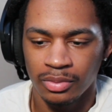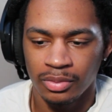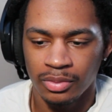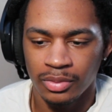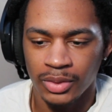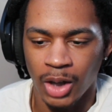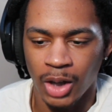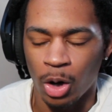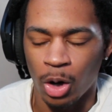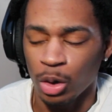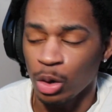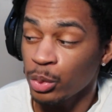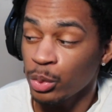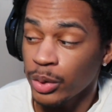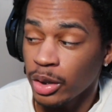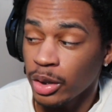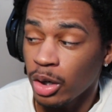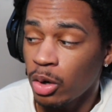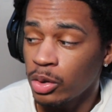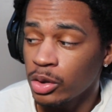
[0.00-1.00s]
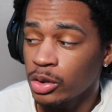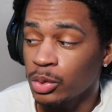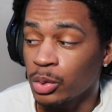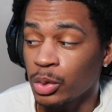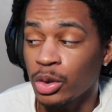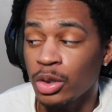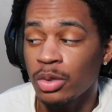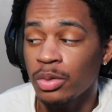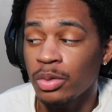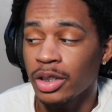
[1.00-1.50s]
Are those Rick Owens?
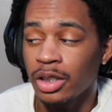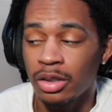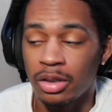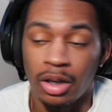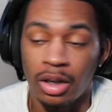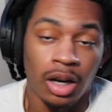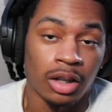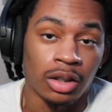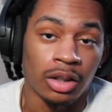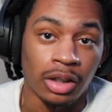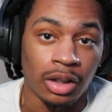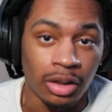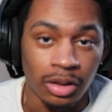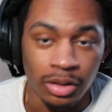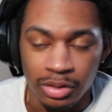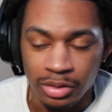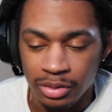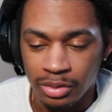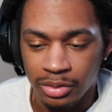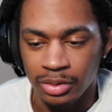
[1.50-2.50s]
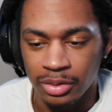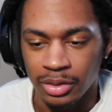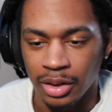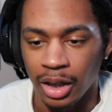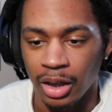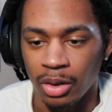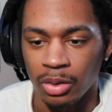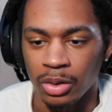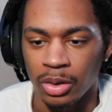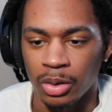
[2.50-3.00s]
What are Rick Owens? I don't know. I
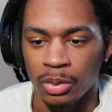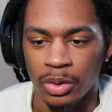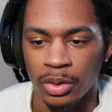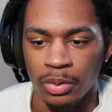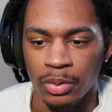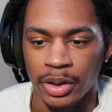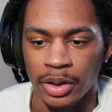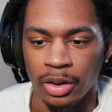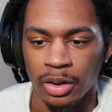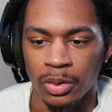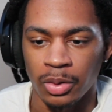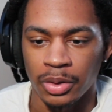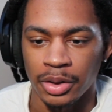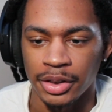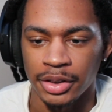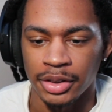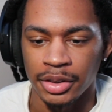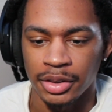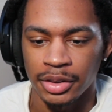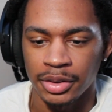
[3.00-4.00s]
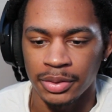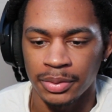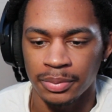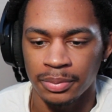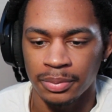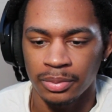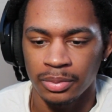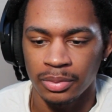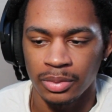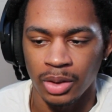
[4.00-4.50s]
don't know what a Rick Owens is.
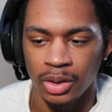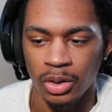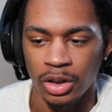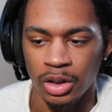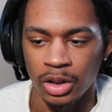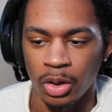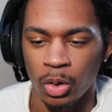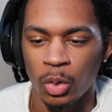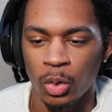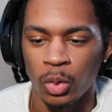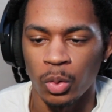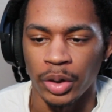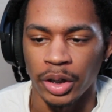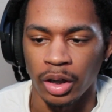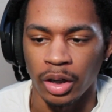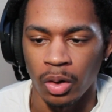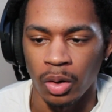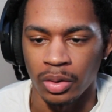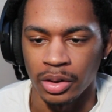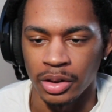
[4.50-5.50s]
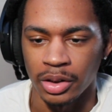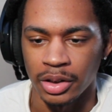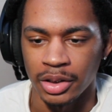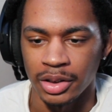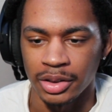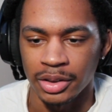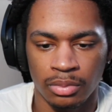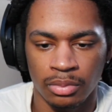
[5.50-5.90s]
I don't even know who Rick Owens is.